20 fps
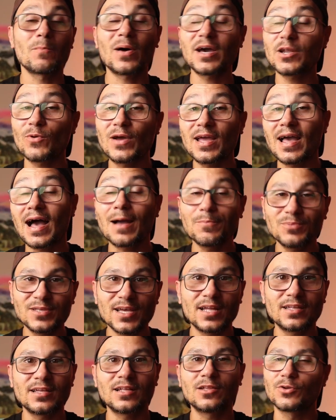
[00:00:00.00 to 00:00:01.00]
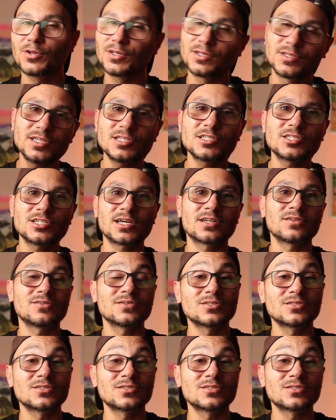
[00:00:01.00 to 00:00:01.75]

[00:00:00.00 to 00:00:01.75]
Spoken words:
By the way, I'm Daniel, and on this channel,